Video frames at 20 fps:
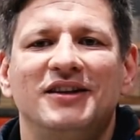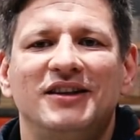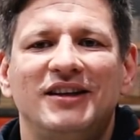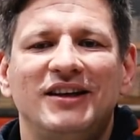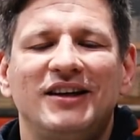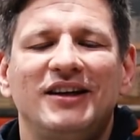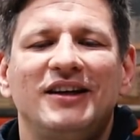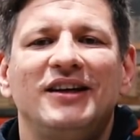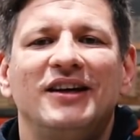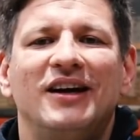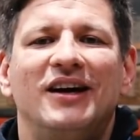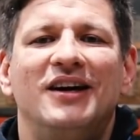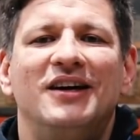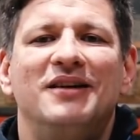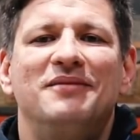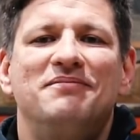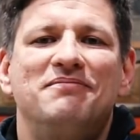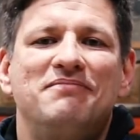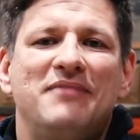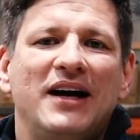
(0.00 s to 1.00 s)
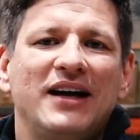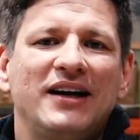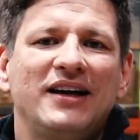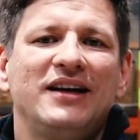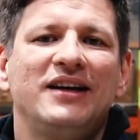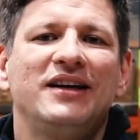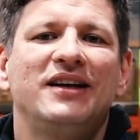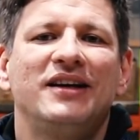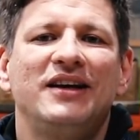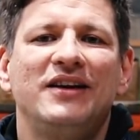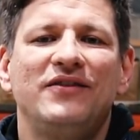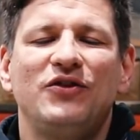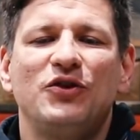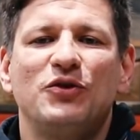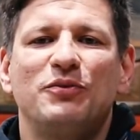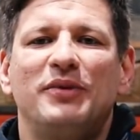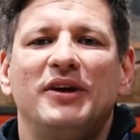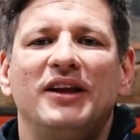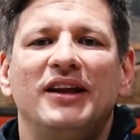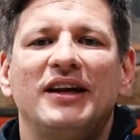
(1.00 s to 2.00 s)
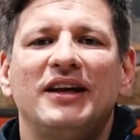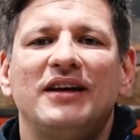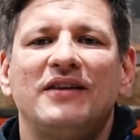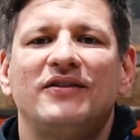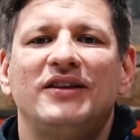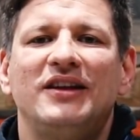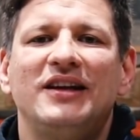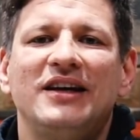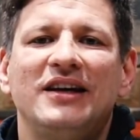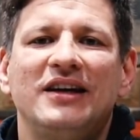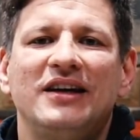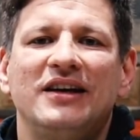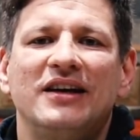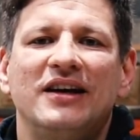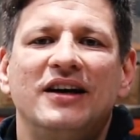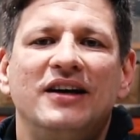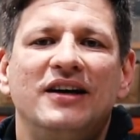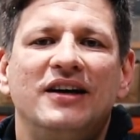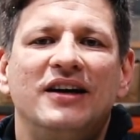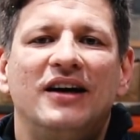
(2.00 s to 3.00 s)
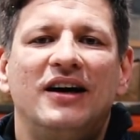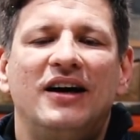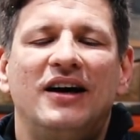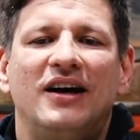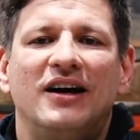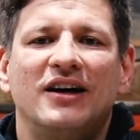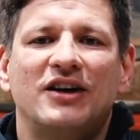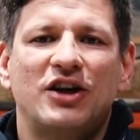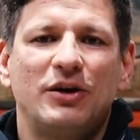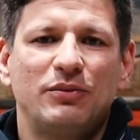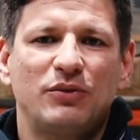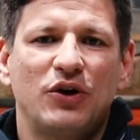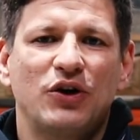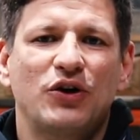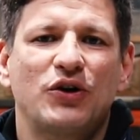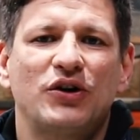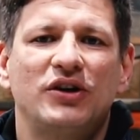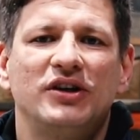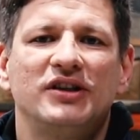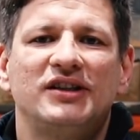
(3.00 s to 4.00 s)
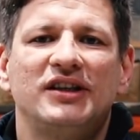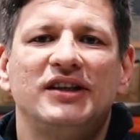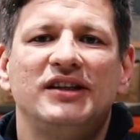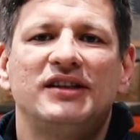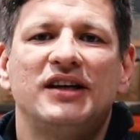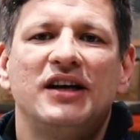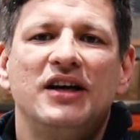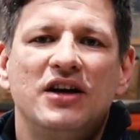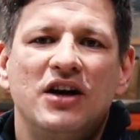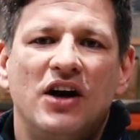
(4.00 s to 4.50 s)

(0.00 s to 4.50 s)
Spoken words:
the mining, if you believe the cryptocurrencies.